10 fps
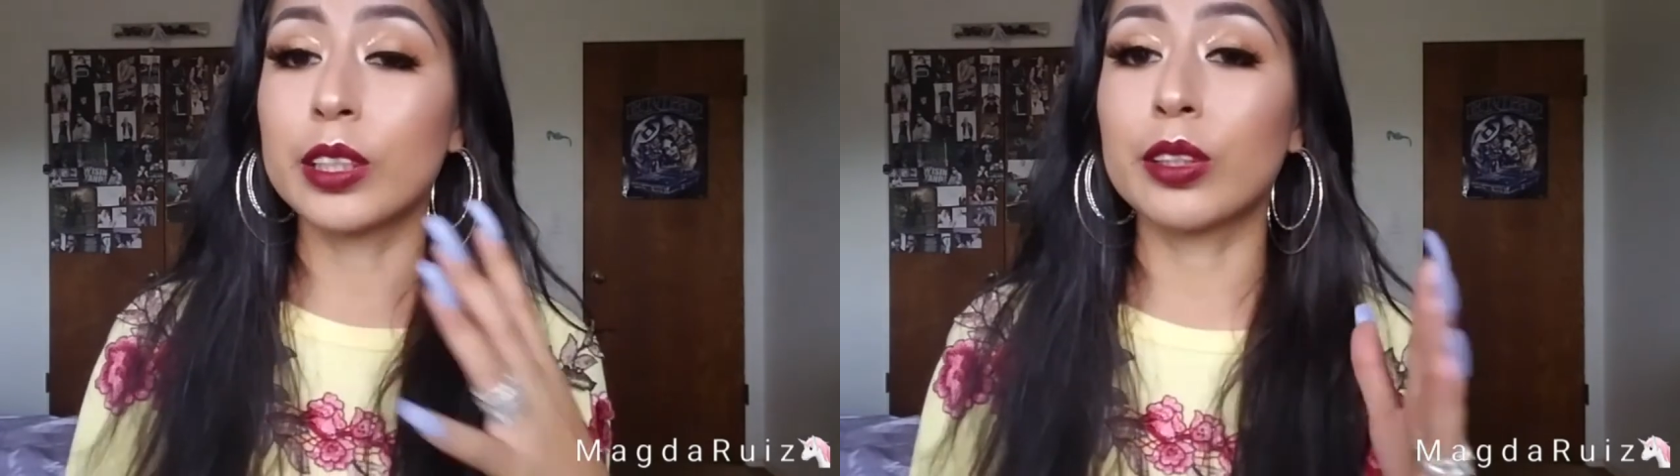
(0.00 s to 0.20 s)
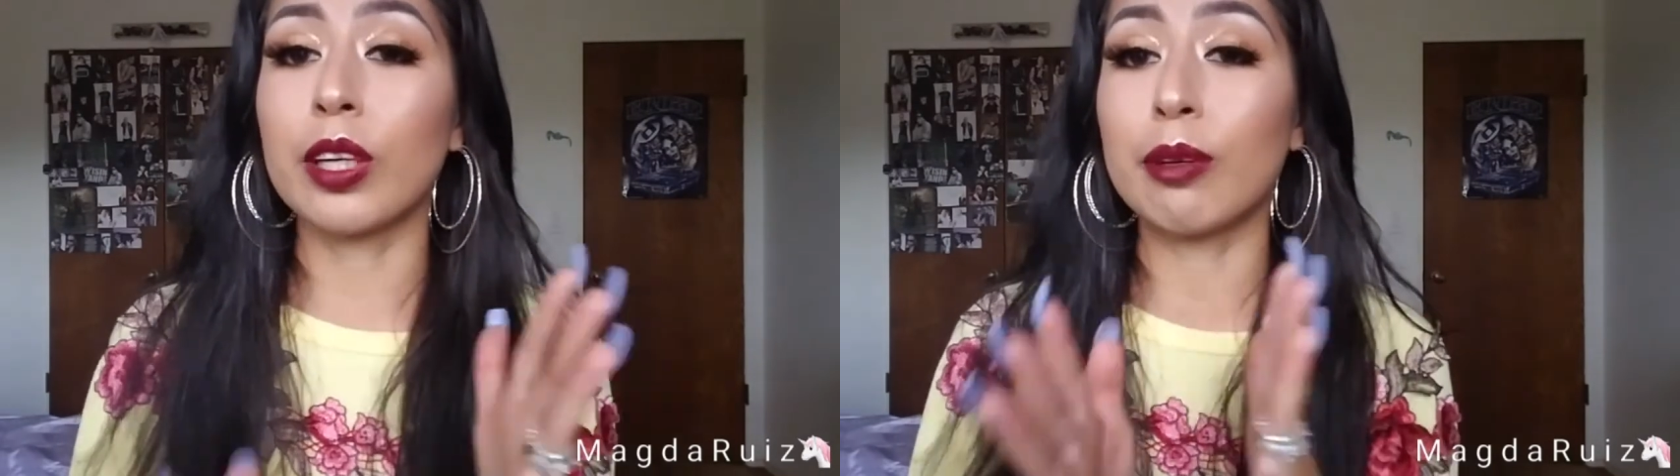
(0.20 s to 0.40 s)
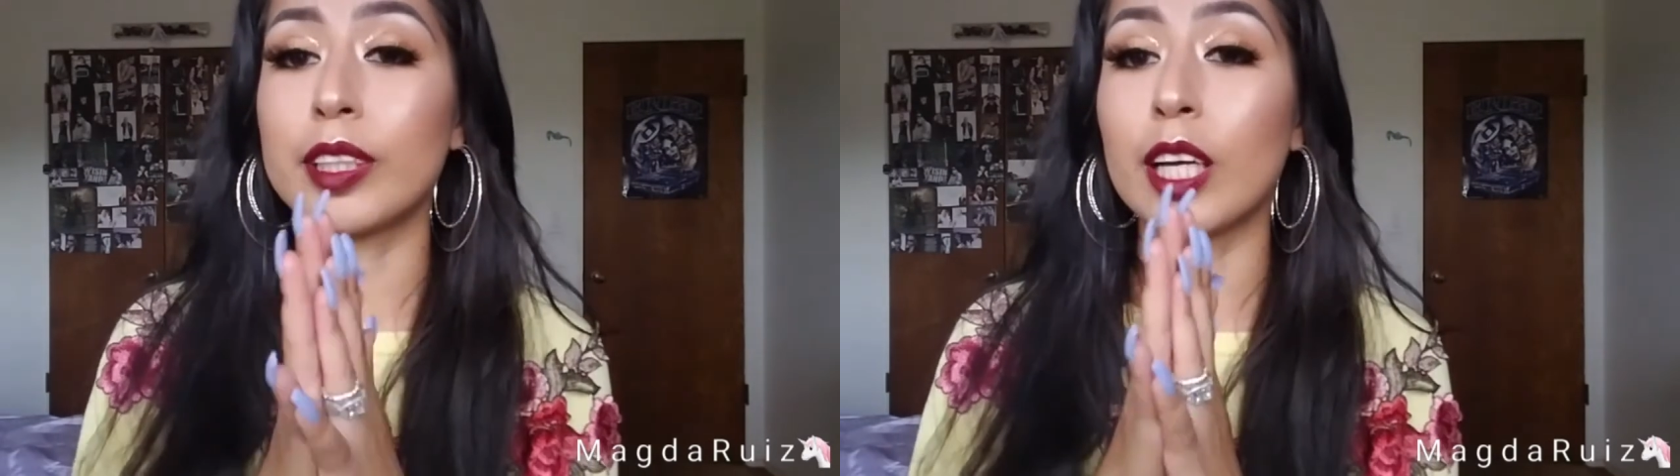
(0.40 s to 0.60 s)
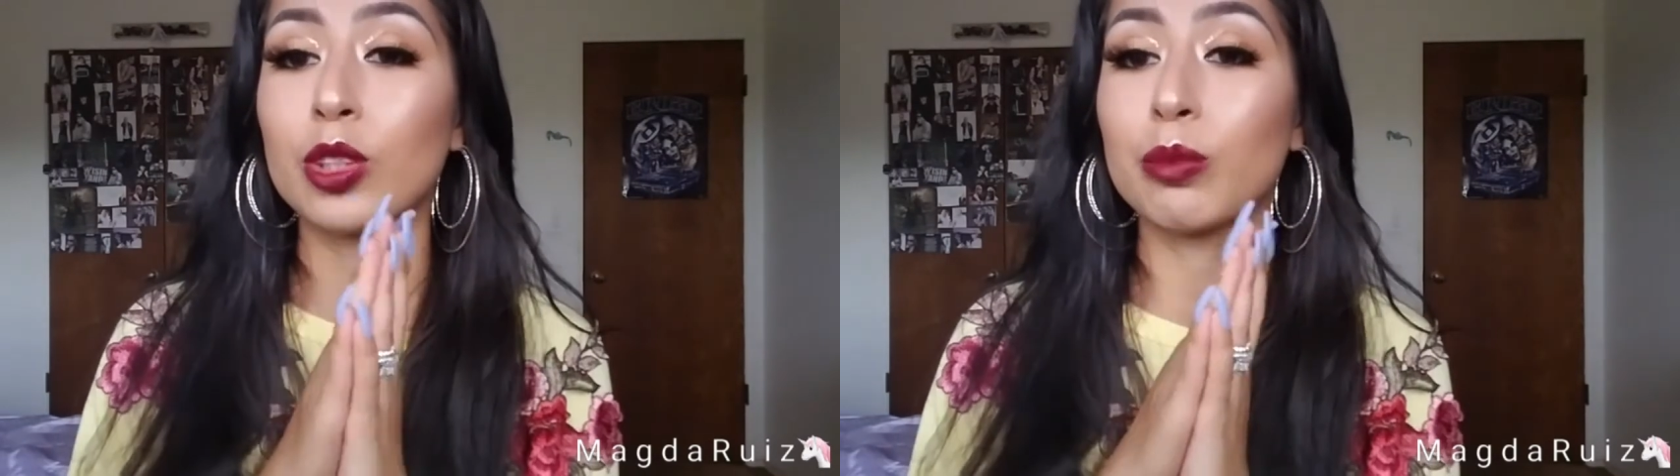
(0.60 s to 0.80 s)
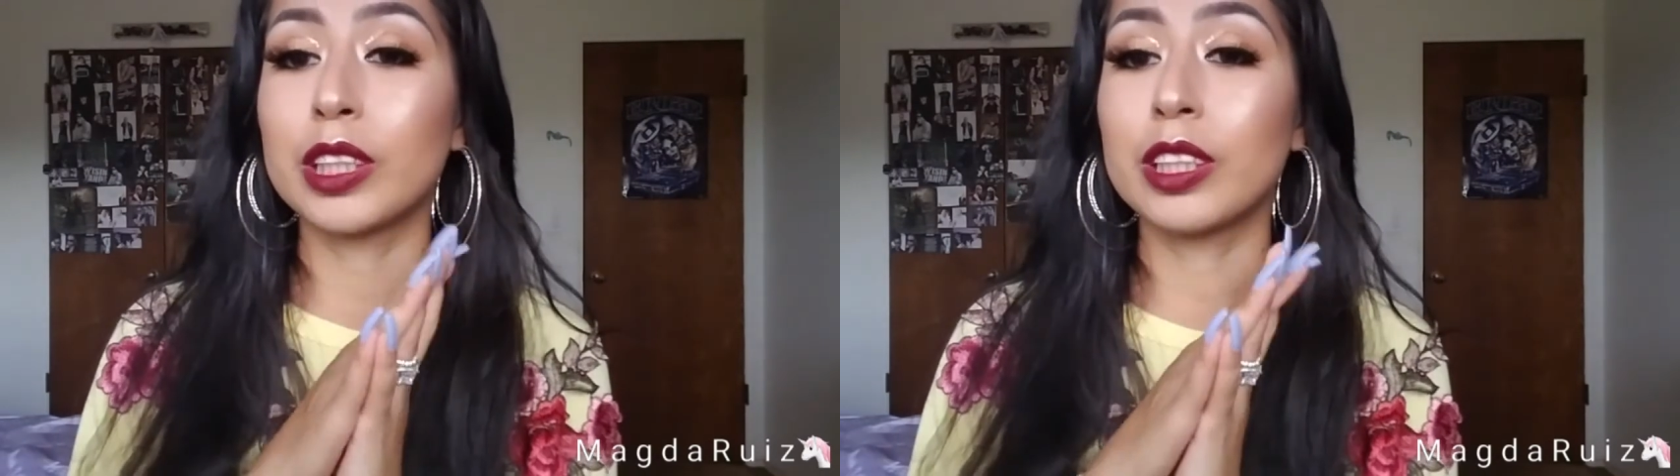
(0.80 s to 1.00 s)
subscribe
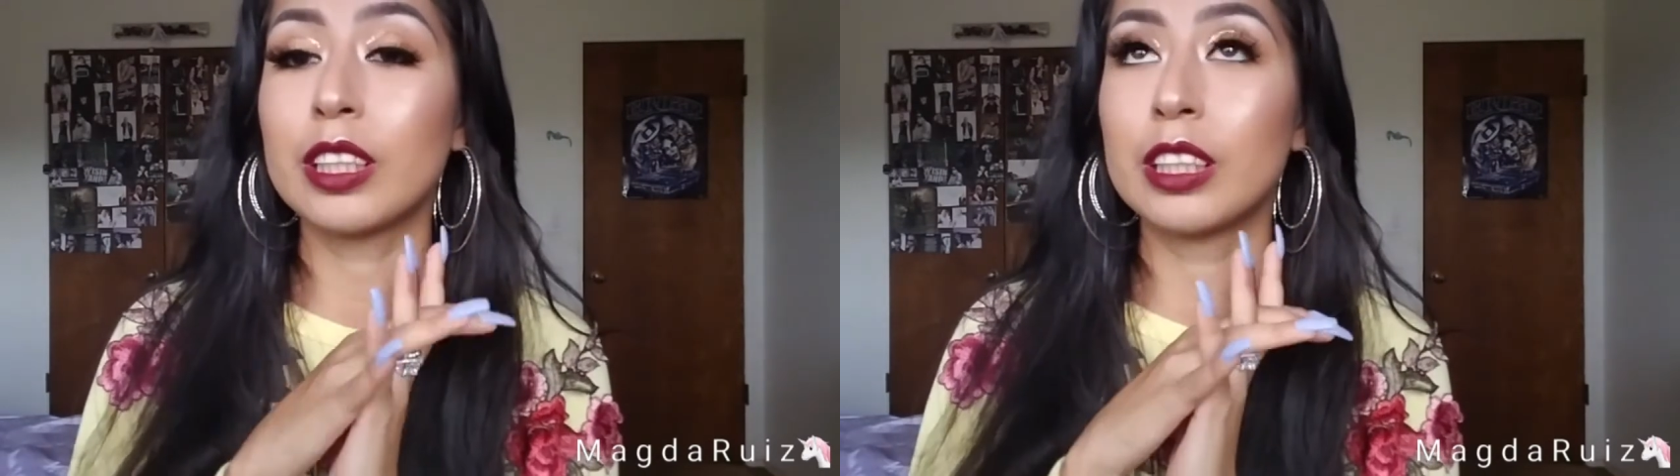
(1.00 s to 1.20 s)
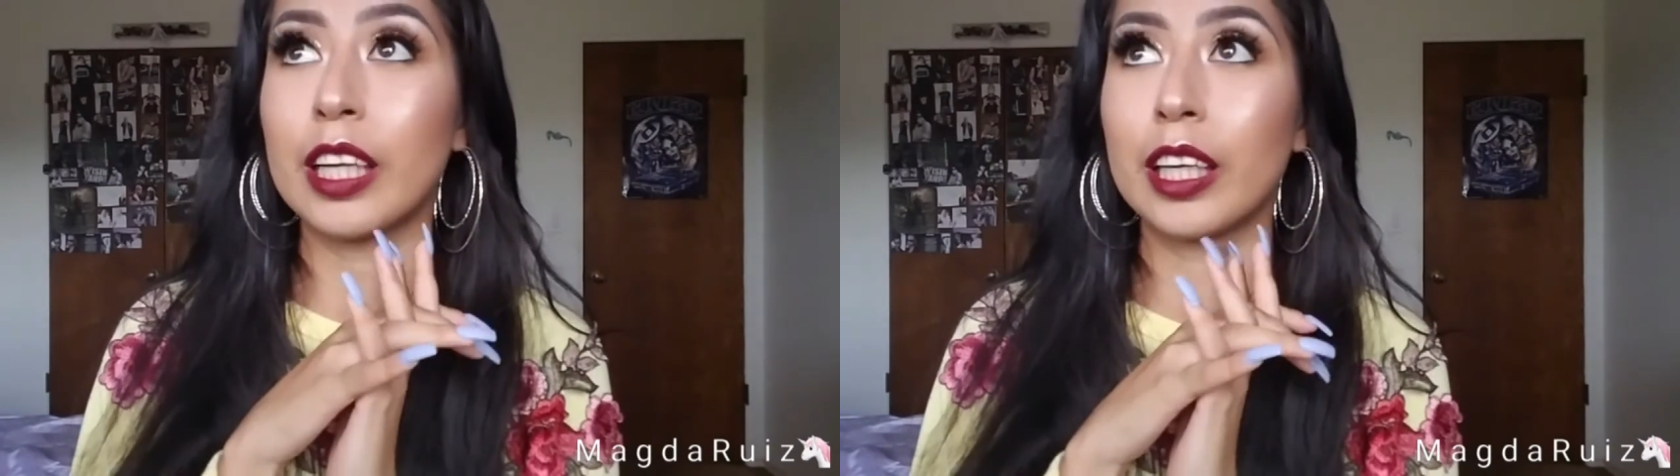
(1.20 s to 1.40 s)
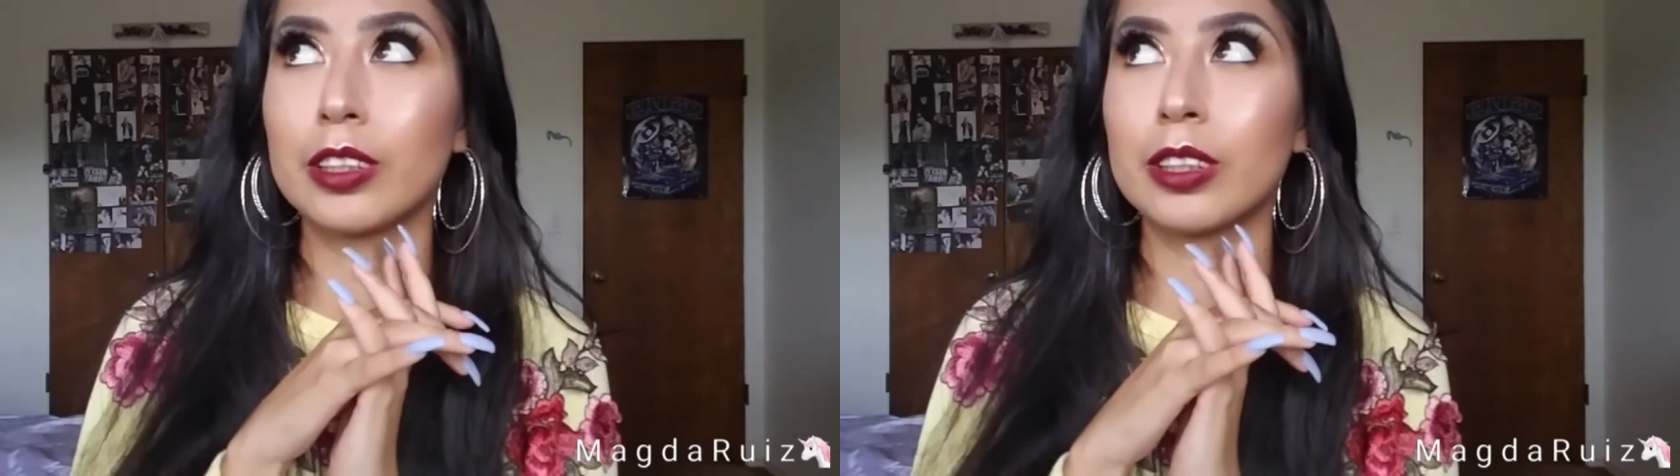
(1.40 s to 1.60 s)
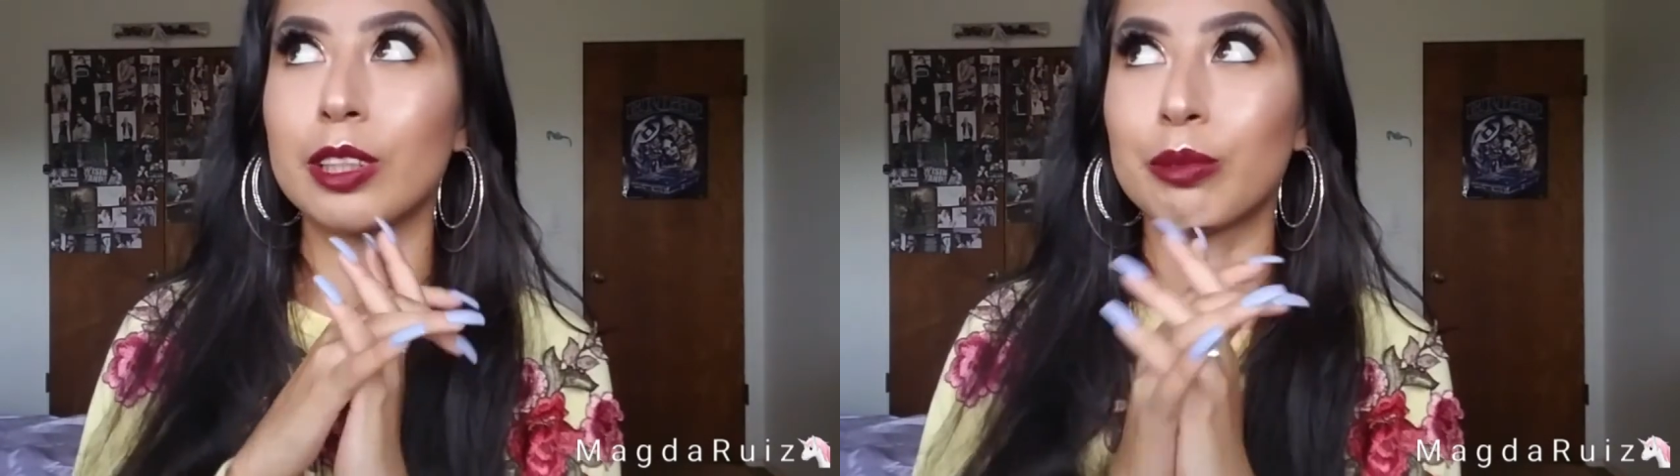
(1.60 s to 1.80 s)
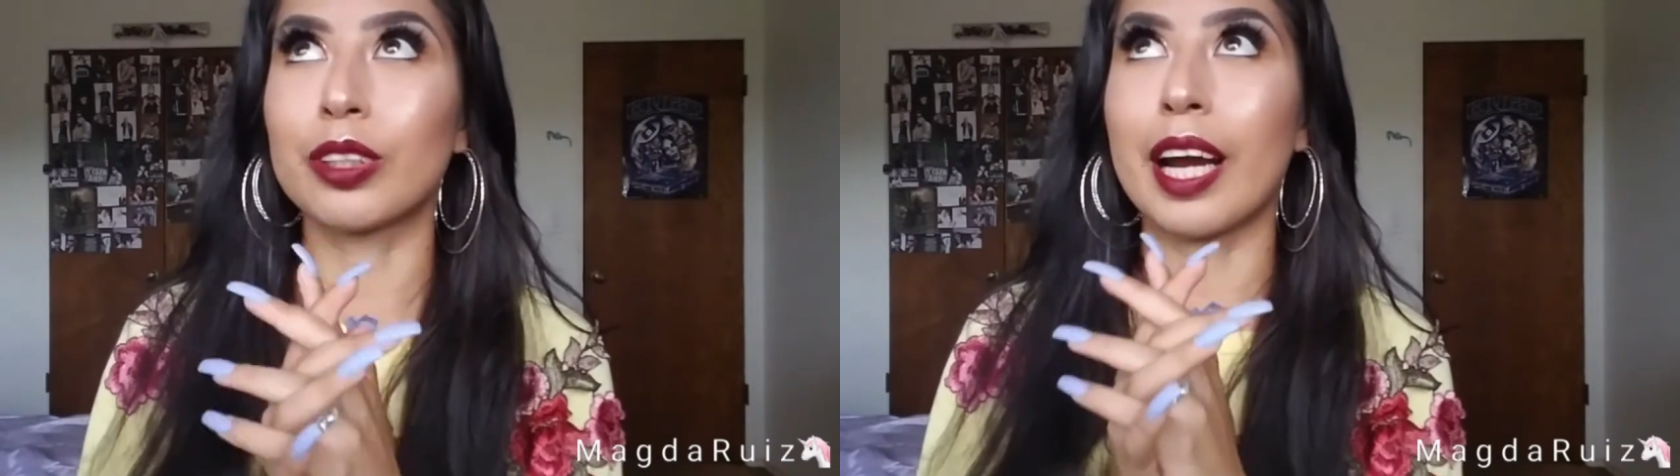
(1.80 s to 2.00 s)
down to my like
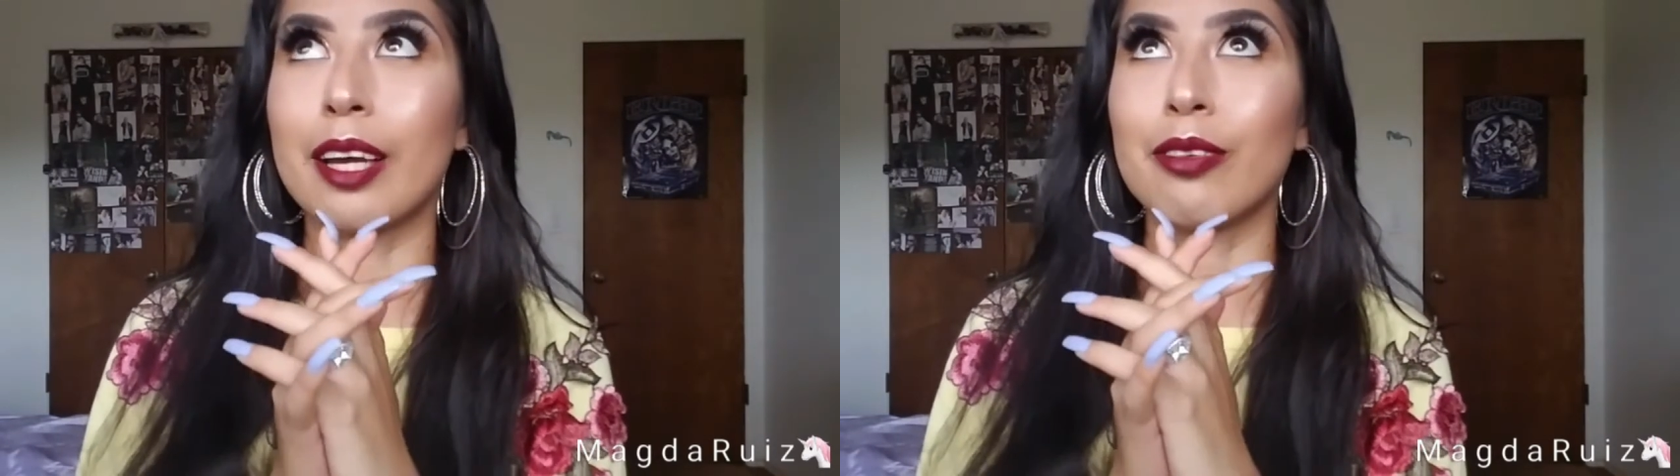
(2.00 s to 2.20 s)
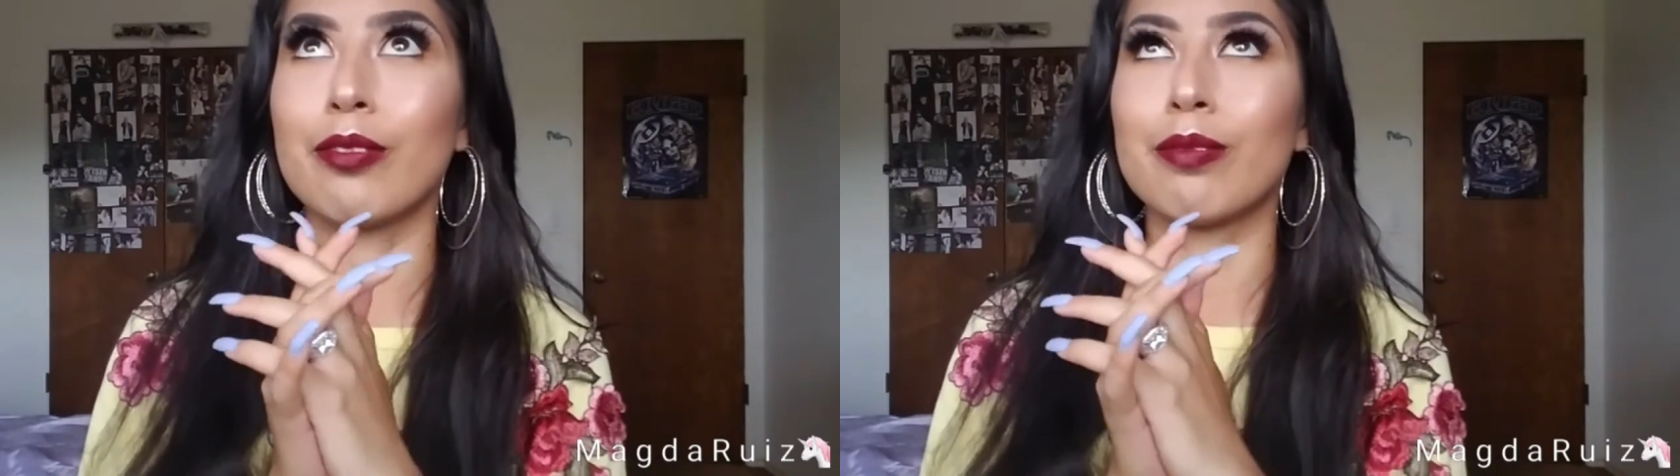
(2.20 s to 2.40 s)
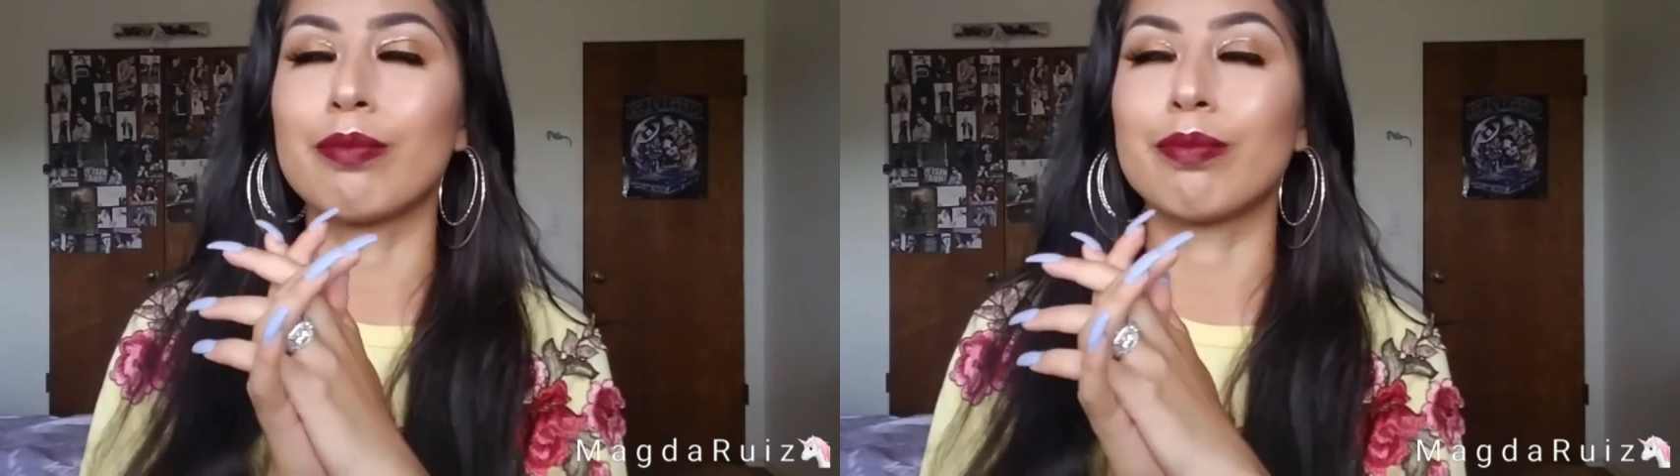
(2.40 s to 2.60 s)
subscribe